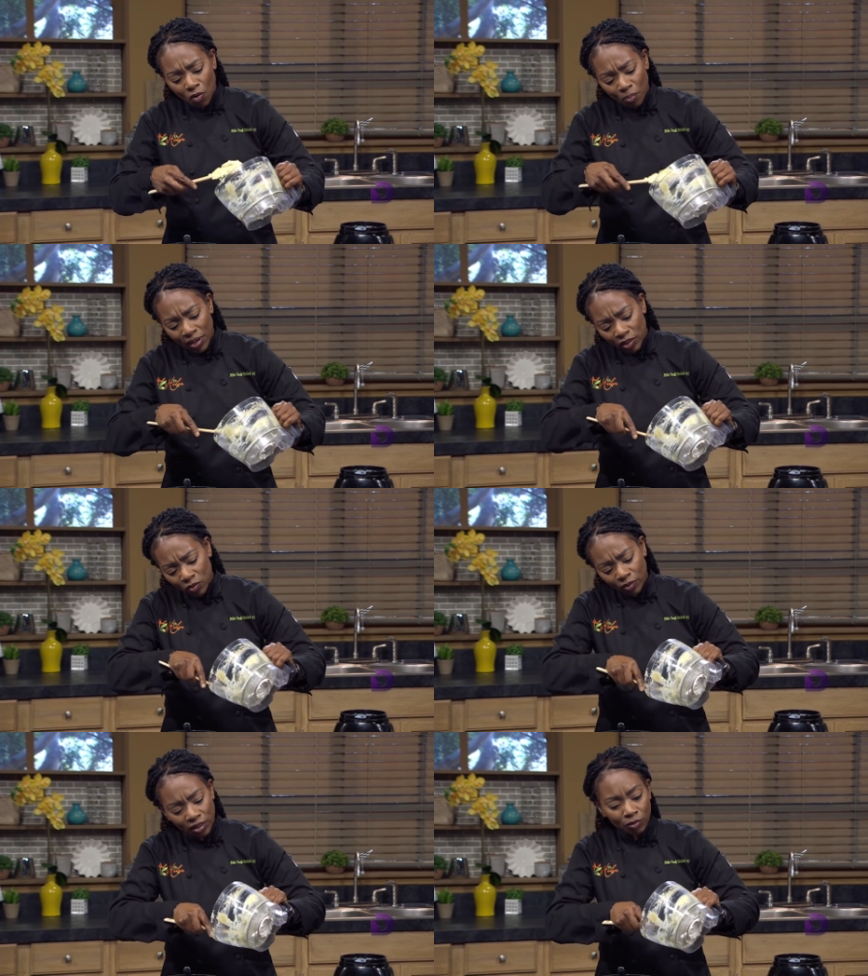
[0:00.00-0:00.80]
much
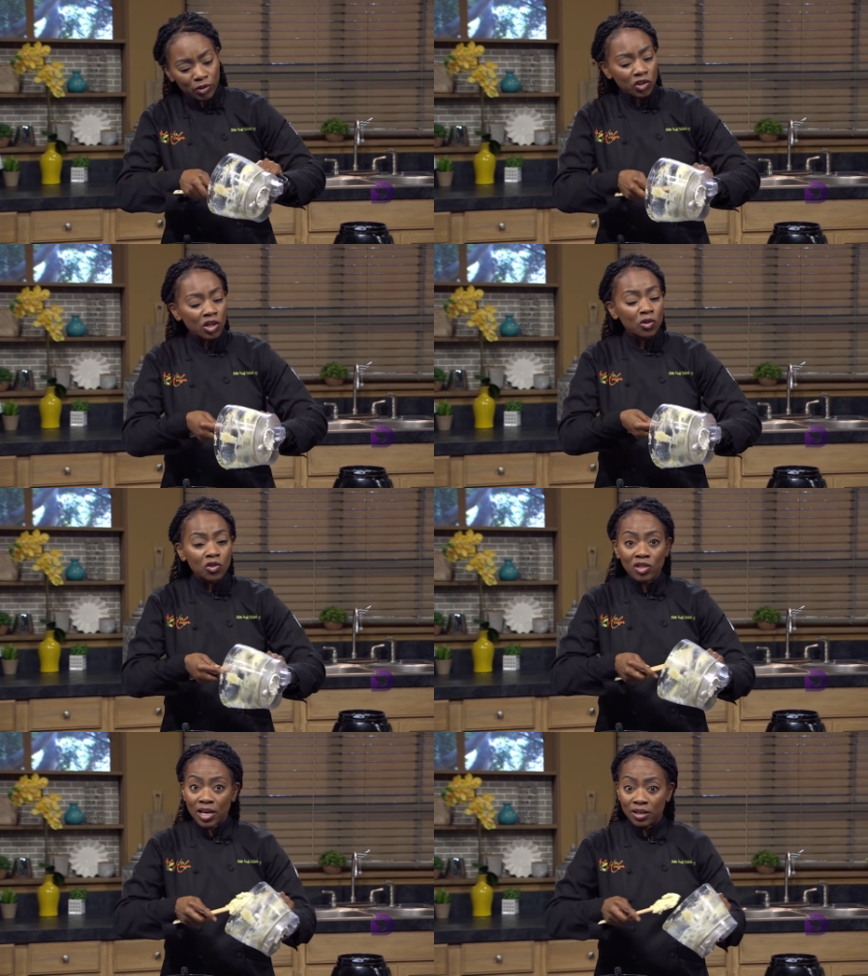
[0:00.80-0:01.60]
with it. We showed
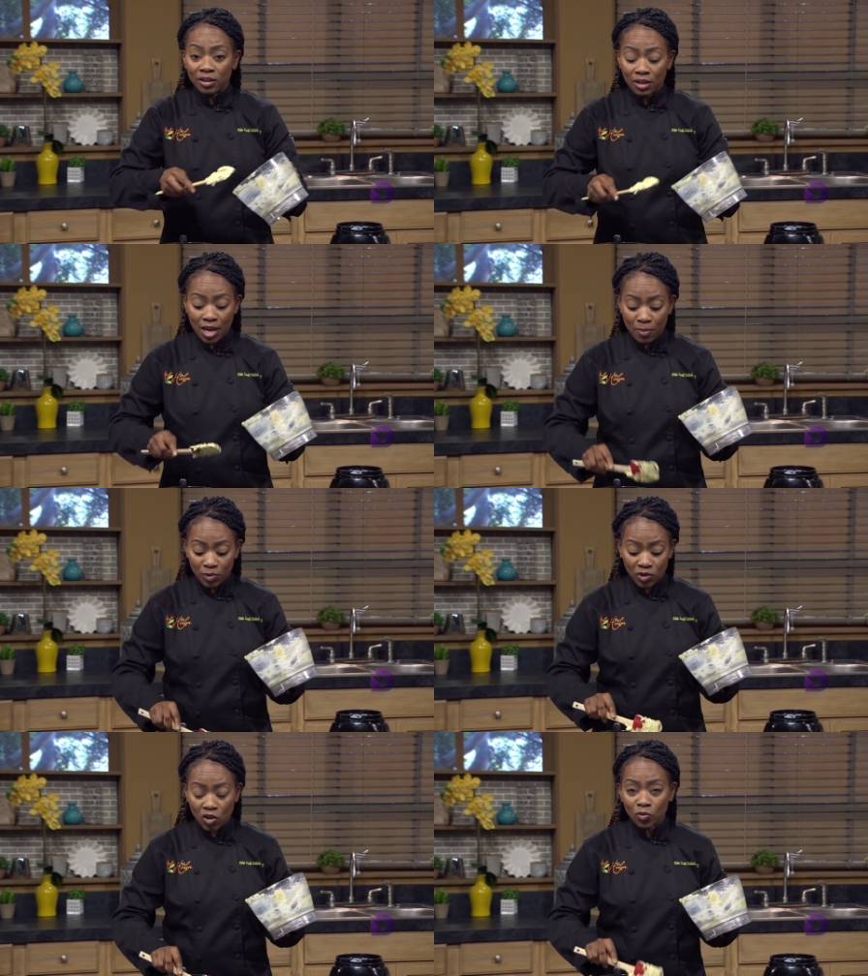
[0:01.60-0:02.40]
you that in the
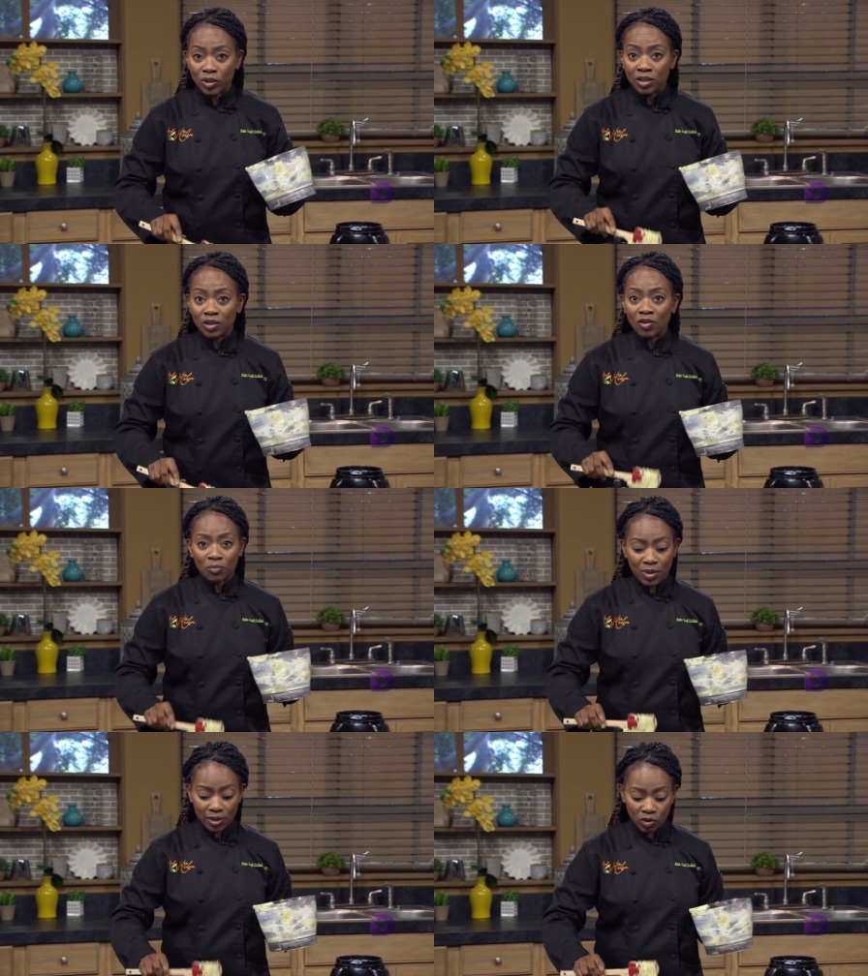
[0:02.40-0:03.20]
episode we did on
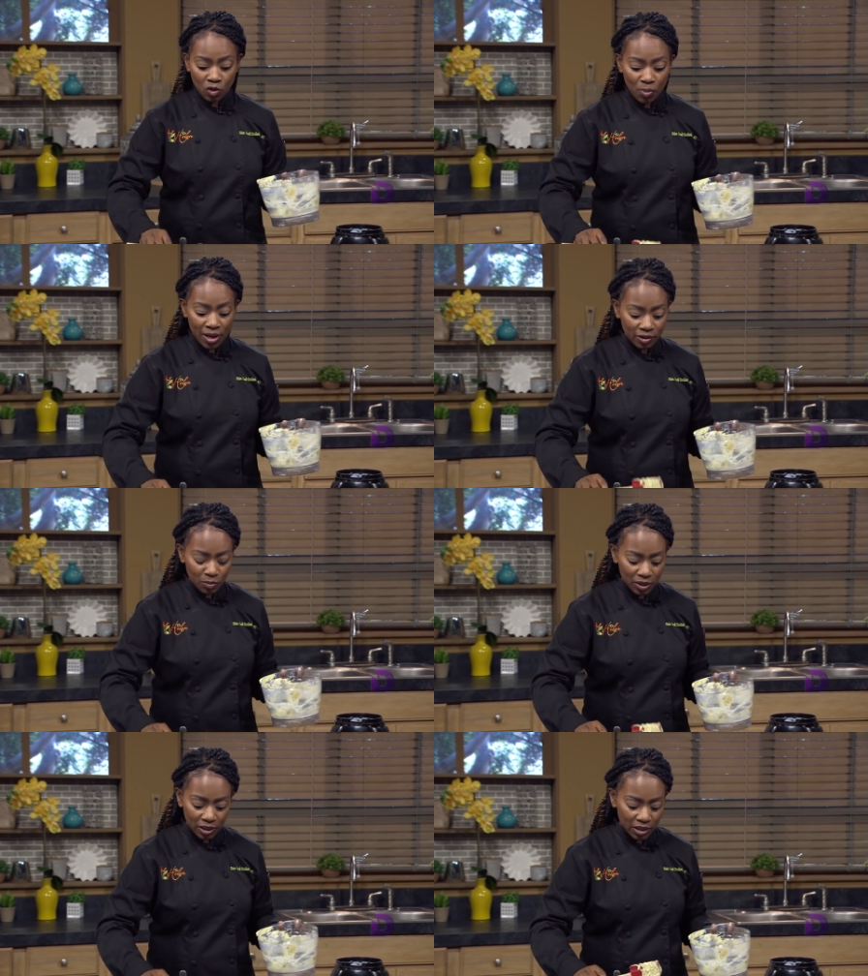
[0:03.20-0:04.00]
pesto
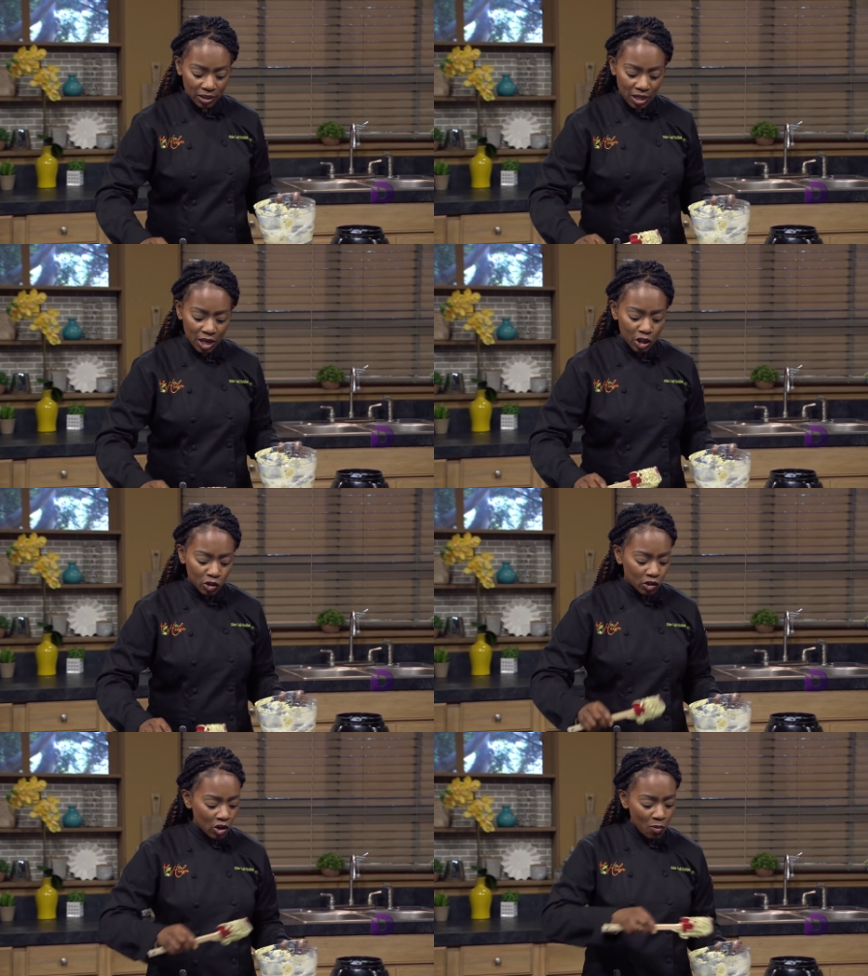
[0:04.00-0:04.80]
possibilities.
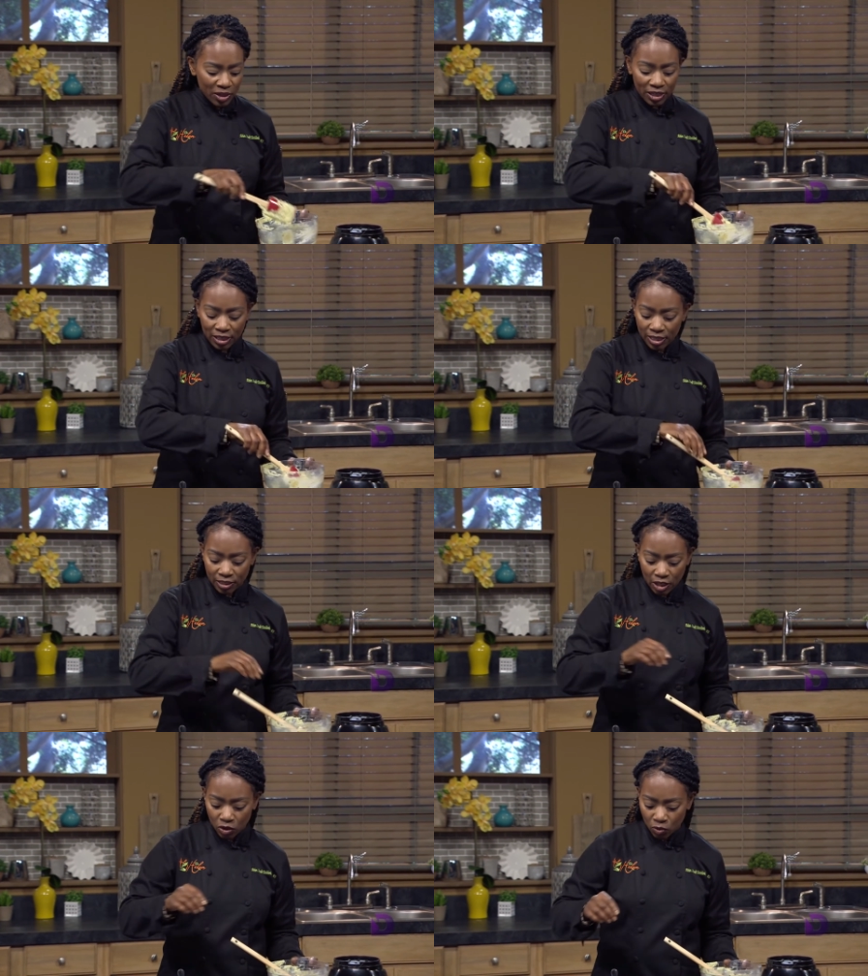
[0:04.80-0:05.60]
So many things
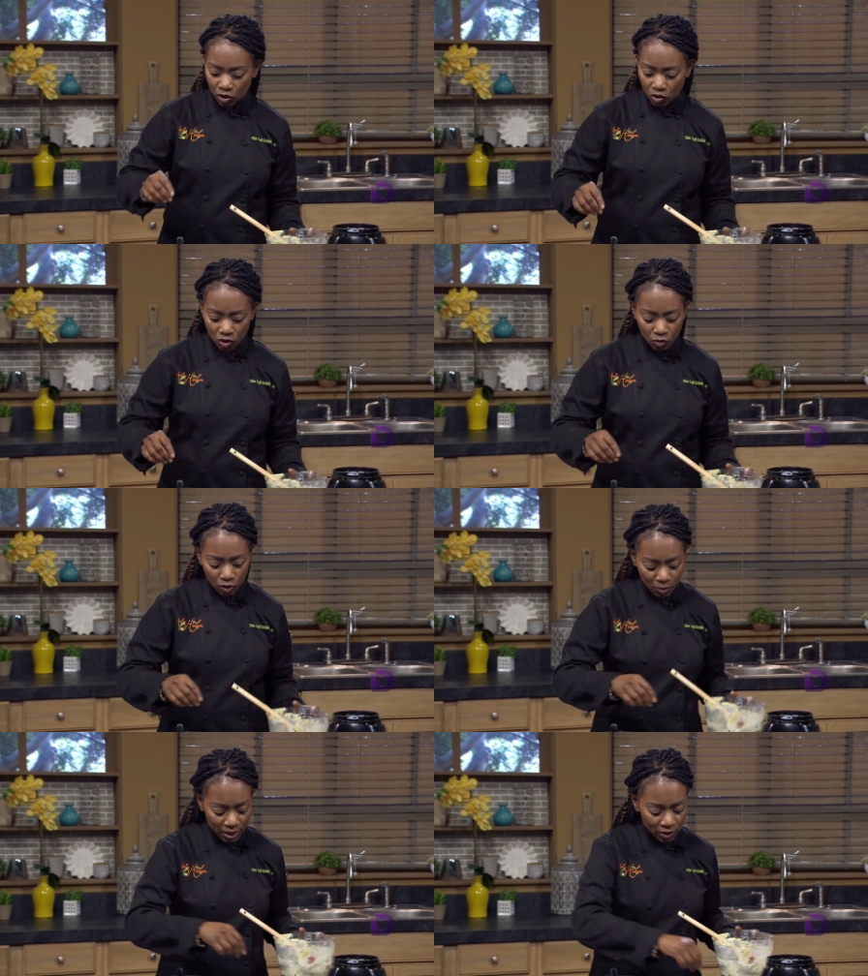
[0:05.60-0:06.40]
that you can do
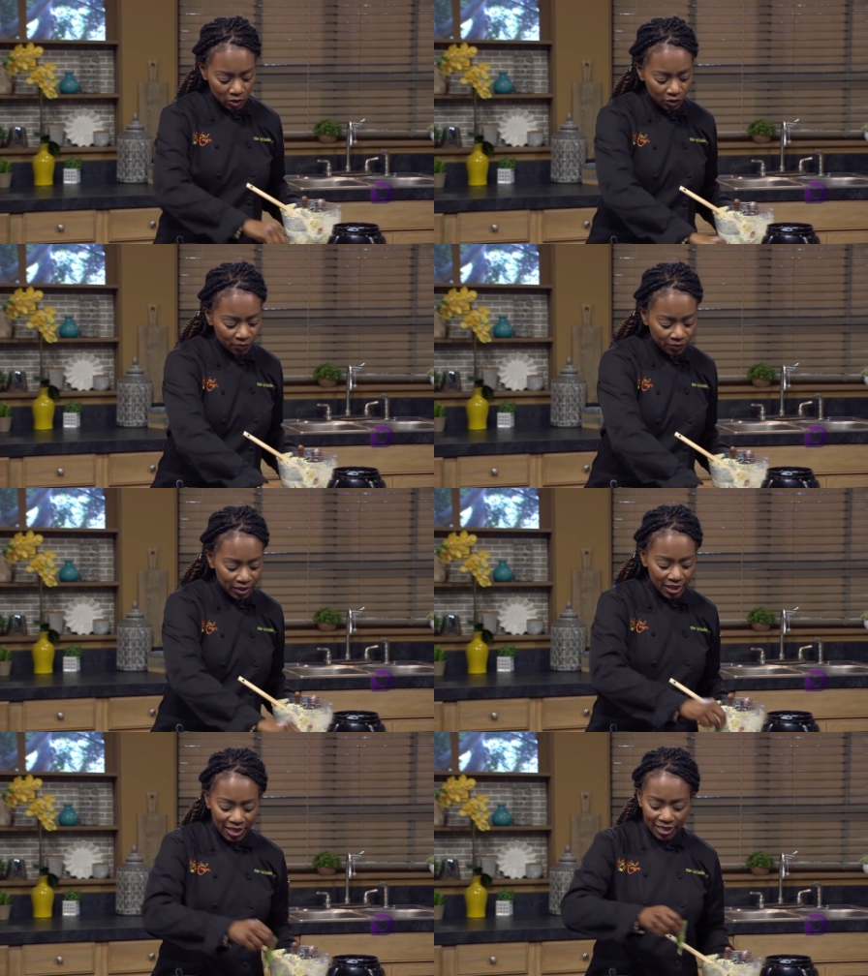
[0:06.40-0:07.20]
with basil.
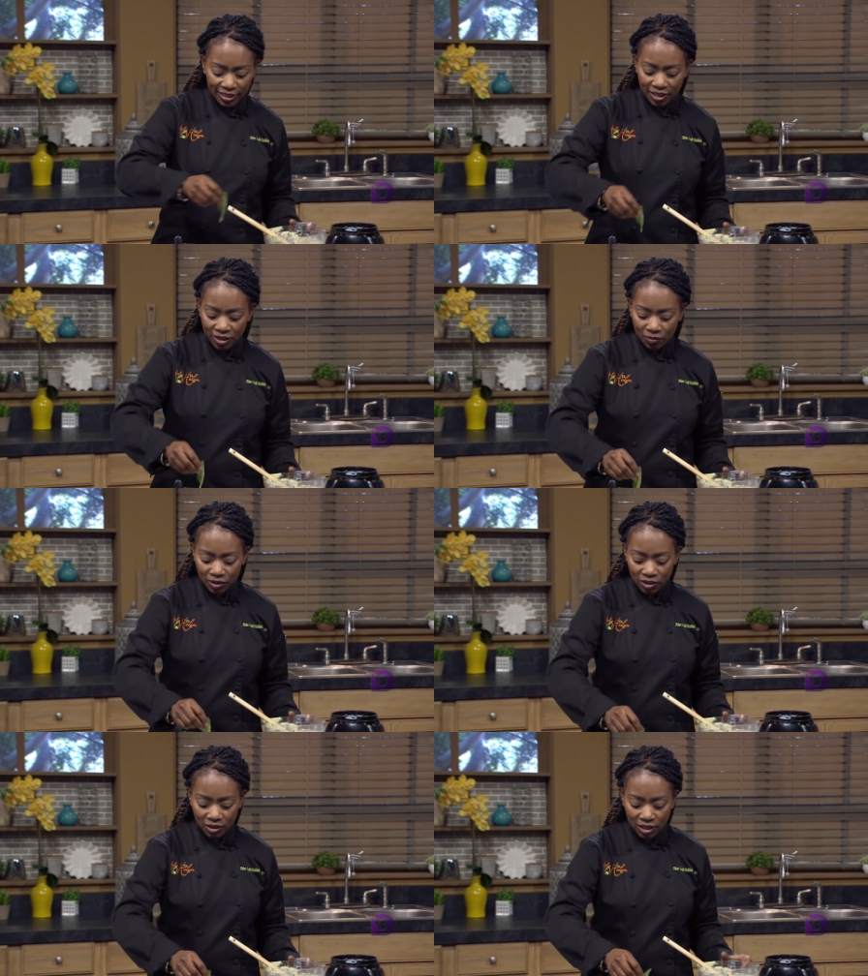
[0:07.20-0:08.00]
And here we're
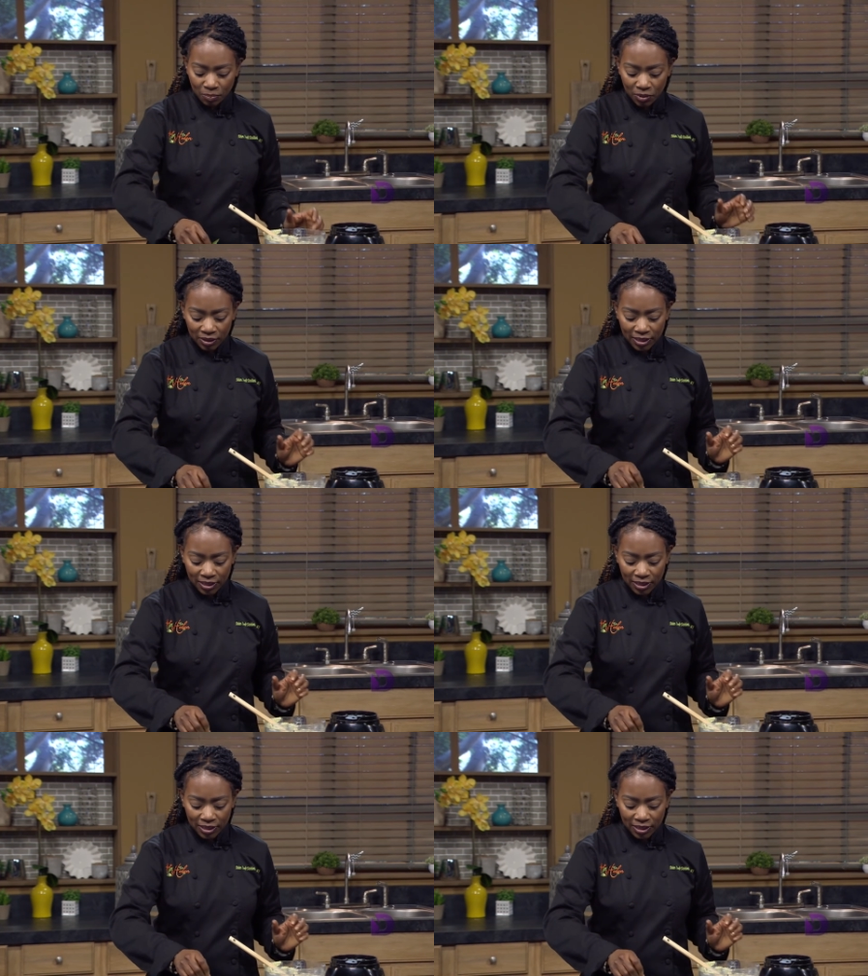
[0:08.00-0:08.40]
just going to put